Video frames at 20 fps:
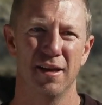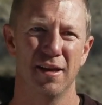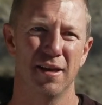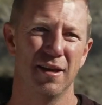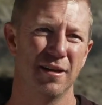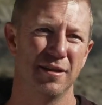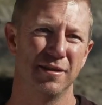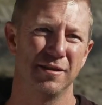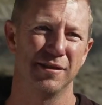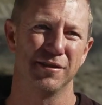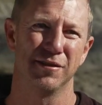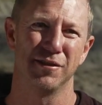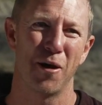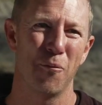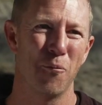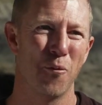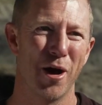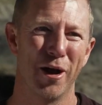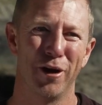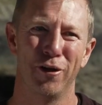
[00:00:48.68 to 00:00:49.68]
is
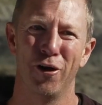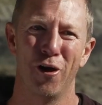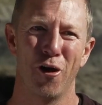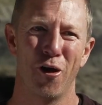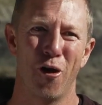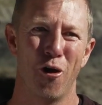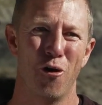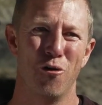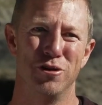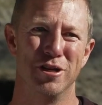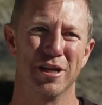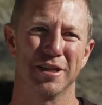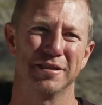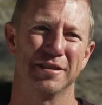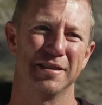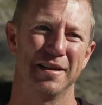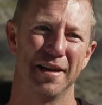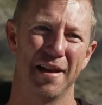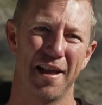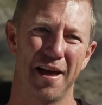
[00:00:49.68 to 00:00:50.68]
someone who
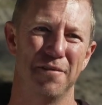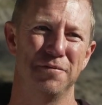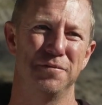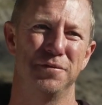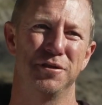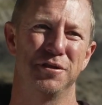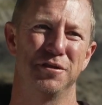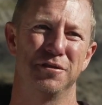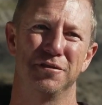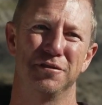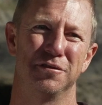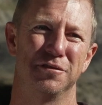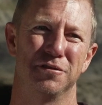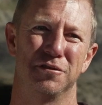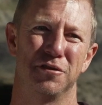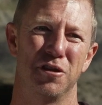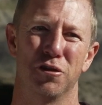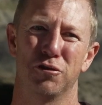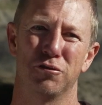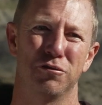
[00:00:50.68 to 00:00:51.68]
just loves
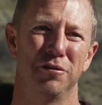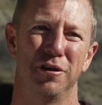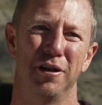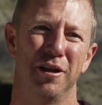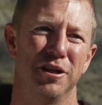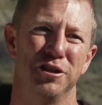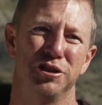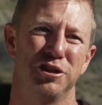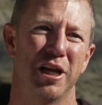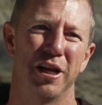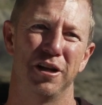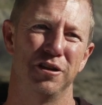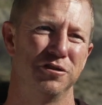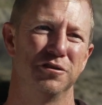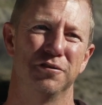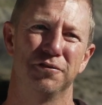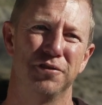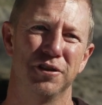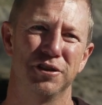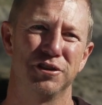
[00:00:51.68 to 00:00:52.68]
the thrill and
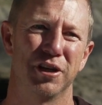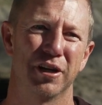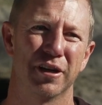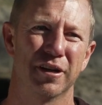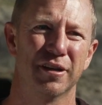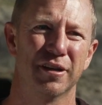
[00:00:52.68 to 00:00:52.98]
challenge of fishing.